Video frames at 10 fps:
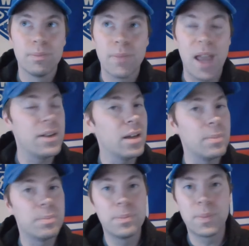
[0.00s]
had
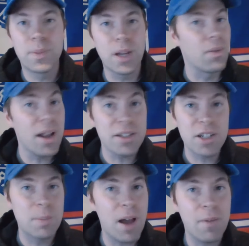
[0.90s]
to get a
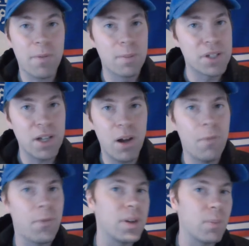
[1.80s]
roster spot for
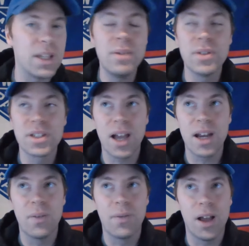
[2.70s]
himself when he was kind
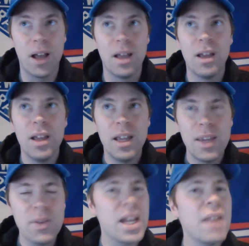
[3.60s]
of
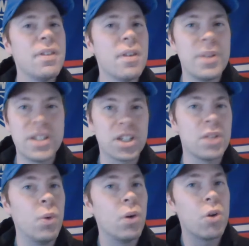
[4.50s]
in the
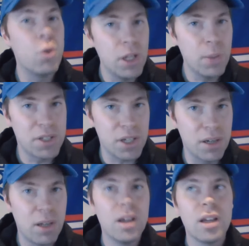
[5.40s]
position Will Cooley was
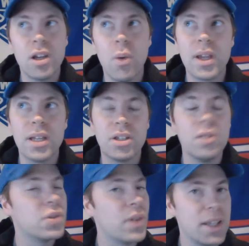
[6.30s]
in going
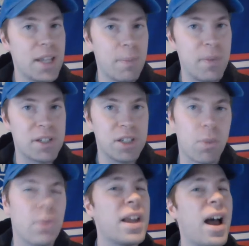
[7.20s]
into training camp this year
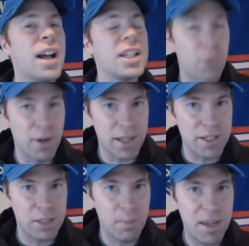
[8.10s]
where the odds were
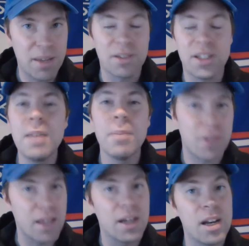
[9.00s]
against them making the team, but
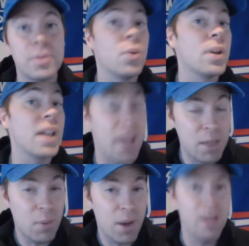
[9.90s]
they ended up doing it
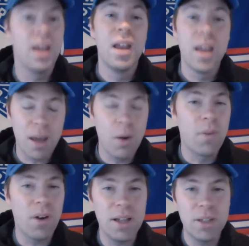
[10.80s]
anyway. And
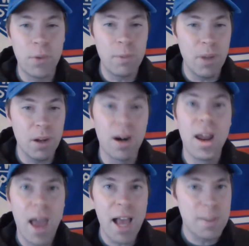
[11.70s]
overall, I do think Miller
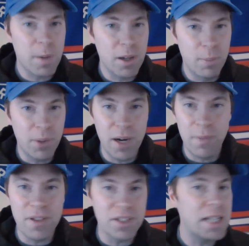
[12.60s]
has been a good player
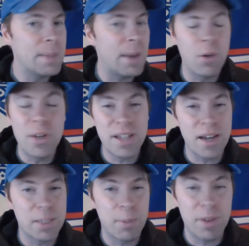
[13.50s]
for this team. I know he's
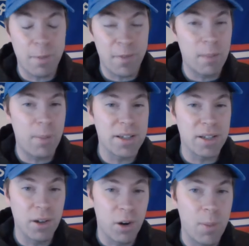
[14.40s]
kind of split the fan base
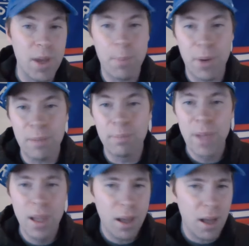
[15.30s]
a little bit, but
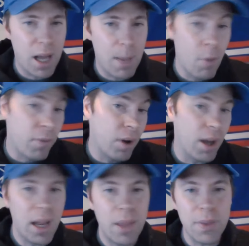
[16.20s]
overall,
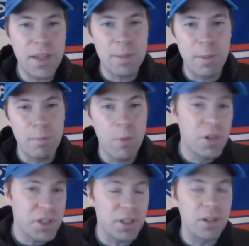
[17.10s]
I think he's been
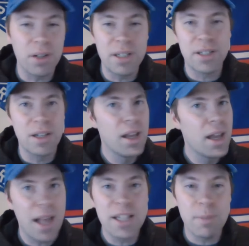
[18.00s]
mostly good. He's
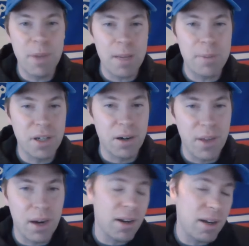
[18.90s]
had some hiccups here and
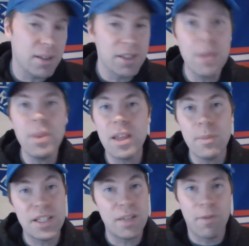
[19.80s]
there, and the same thing can
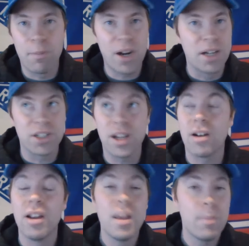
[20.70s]
be said for Braden
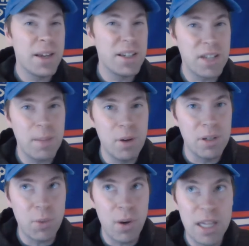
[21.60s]
Schneider. Makes his debut
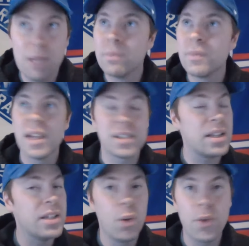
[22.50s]
at 20, has had
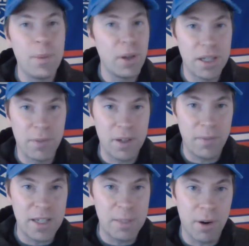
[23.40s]
to deal with a million different
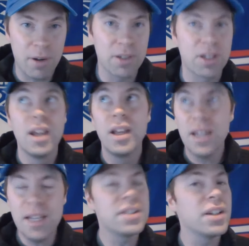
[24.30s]
defense partners.
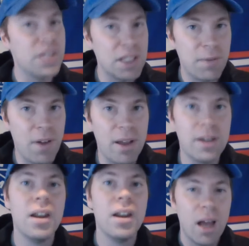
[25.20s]
He's done just
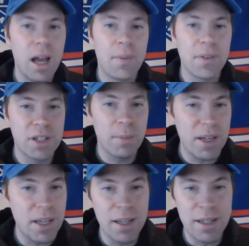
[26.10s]
fine for
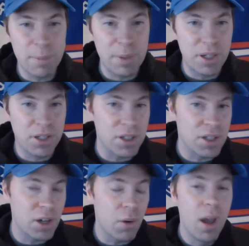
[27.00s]
somebody in his position.
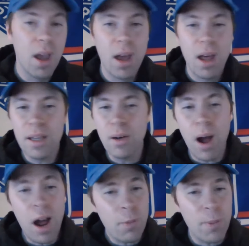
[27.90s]
So, you know,
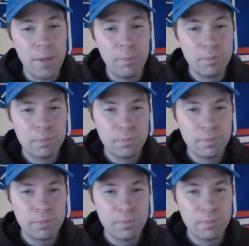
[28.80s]
Othmann,